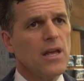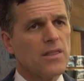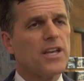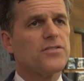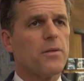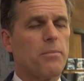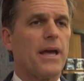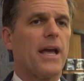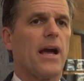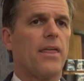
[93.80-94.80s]
These are the
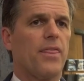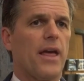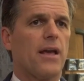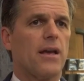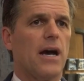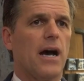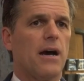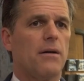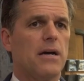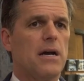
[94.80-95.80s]
big, I think,
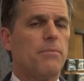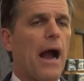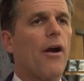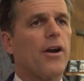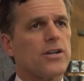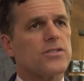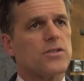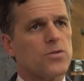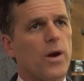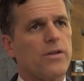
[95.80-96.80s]
barriers in
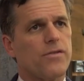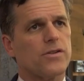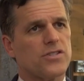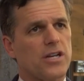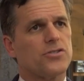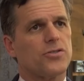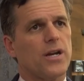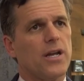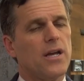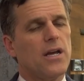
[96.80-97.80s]
the 21st
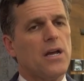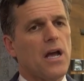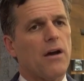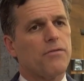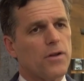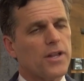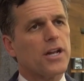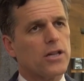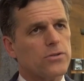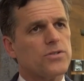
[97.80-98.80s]
century. Fully
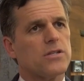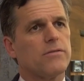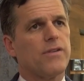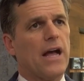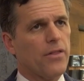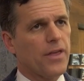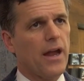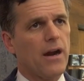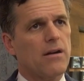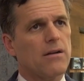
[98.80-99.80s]
inclusive
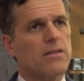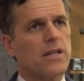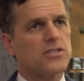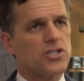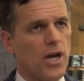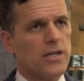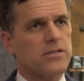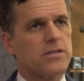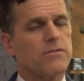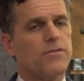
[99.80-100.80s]
healthcare that's
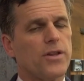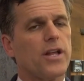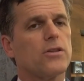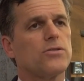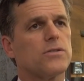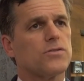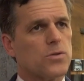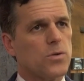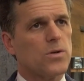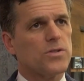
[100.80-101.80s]
just, fully inclusive
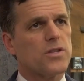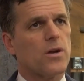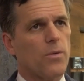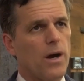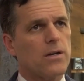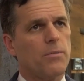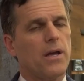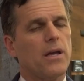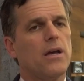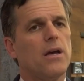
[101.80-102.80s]
schools that are
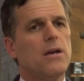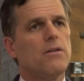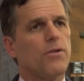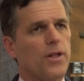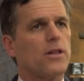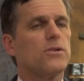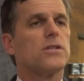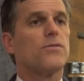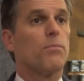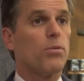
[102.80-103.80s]
welcoming, fully
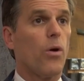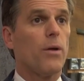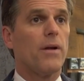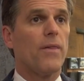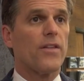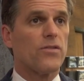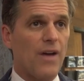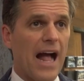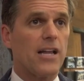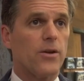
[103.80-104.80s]
inclusive employment that's
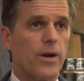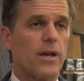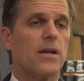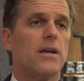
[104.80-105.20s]
valuing.